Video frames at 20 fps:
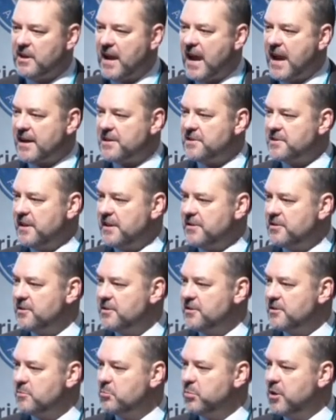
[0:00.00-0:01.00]
access to
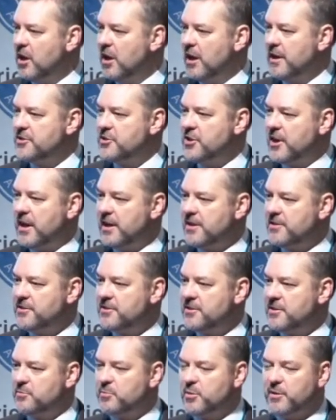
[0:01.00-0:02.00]
supply
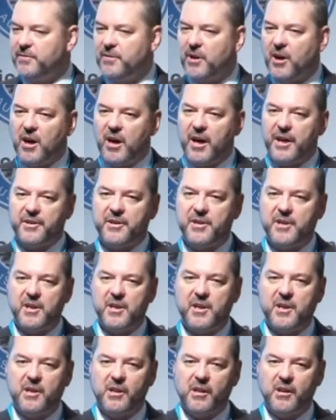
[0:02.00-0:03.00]
chains to provide
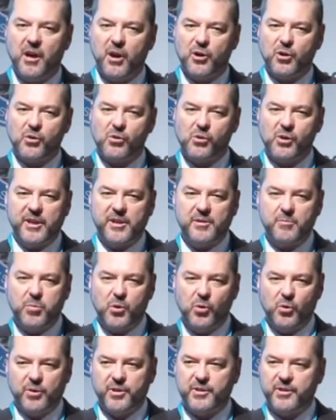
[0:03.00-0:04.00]
local
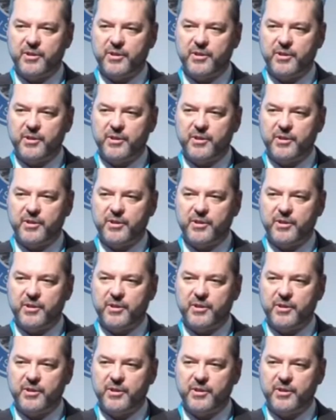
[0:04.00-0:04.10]
input